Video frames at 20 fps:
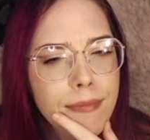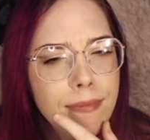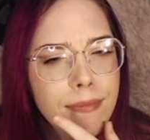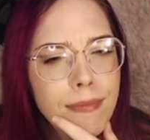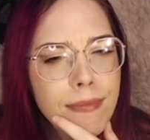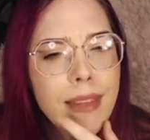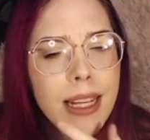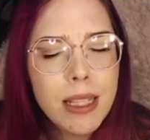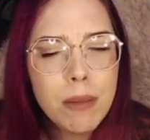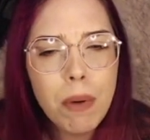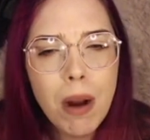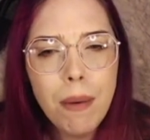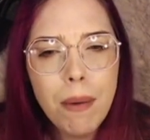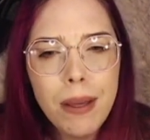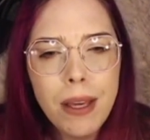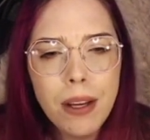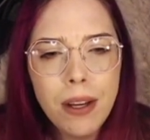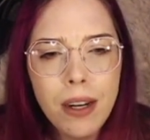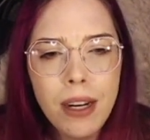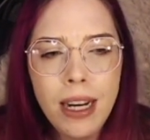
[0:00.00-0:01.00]
That's probably a
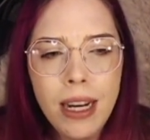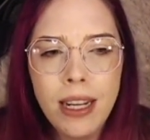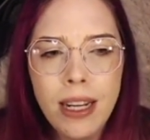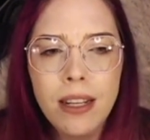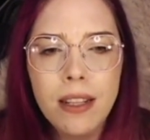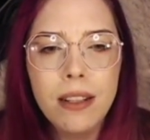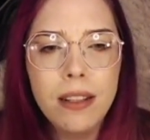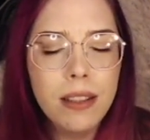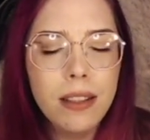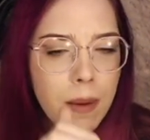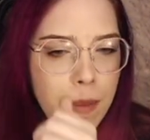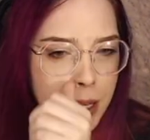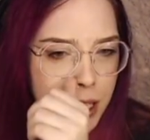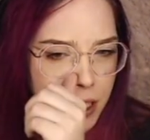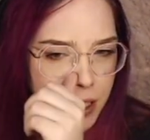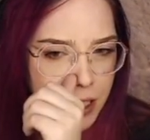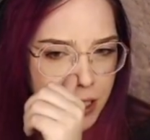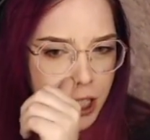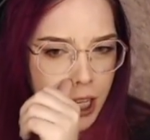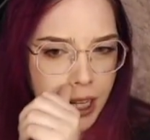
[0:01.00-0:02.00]
good idea. Let me
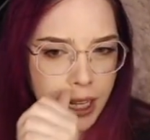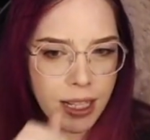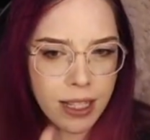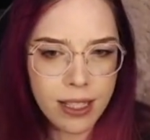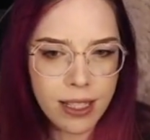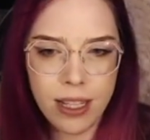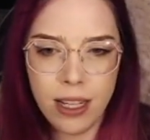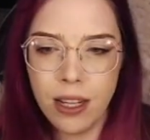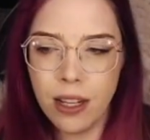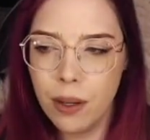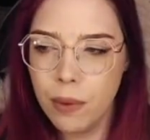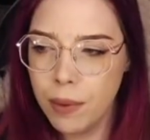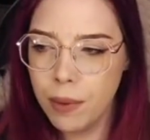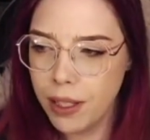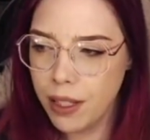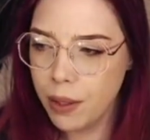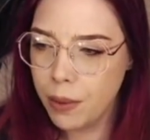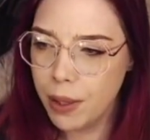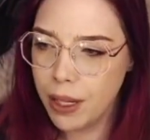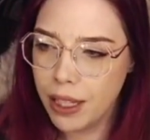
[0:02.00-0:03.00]
just check and see here really
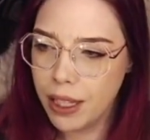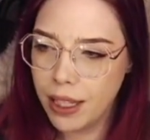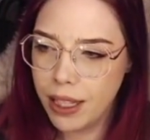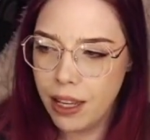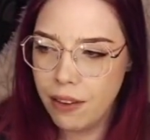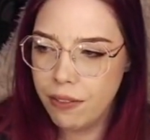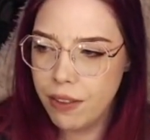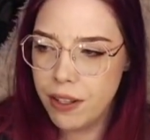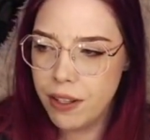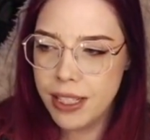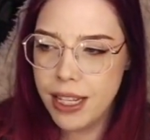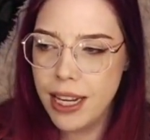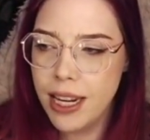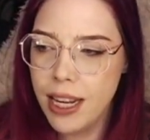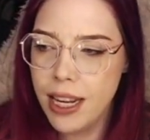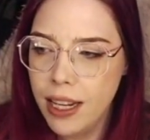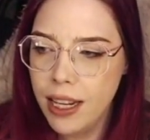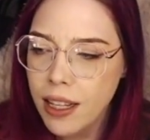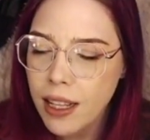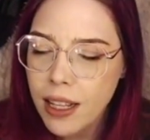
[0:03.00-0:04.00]
quickly if there's any